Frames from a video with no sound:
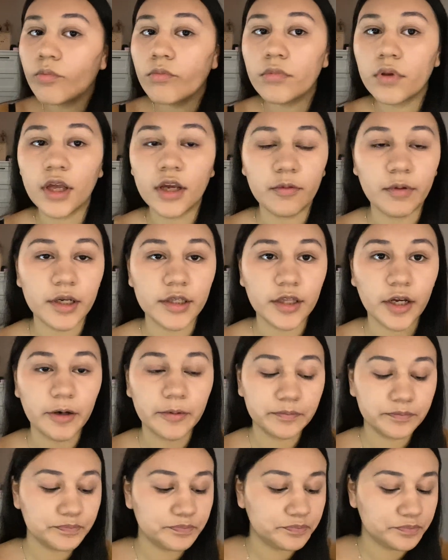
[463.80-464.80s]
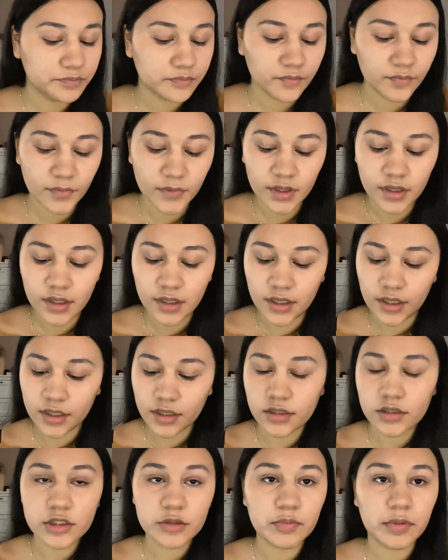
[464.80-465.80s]
like right there.
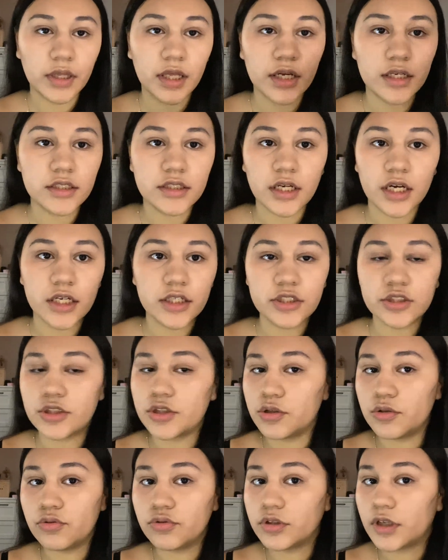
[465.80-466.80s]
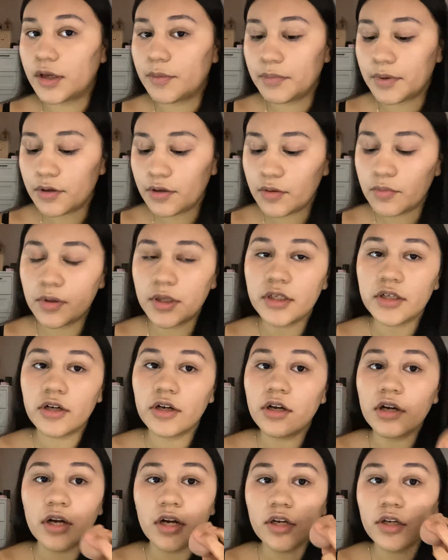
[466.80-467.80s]
And to blend, I just use a beauty
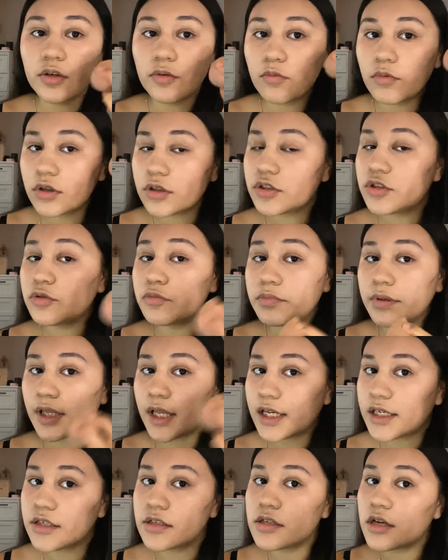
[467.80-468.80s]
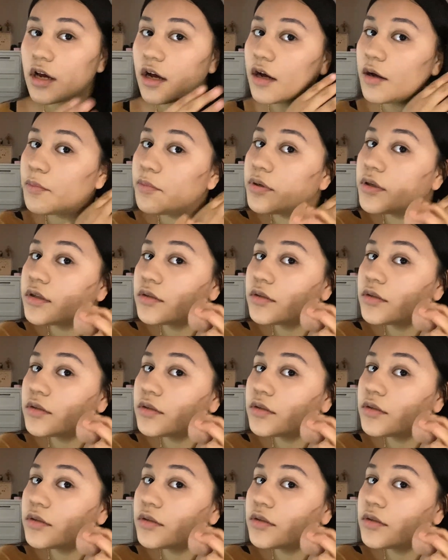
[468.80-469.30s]
blender, and you want to blend up.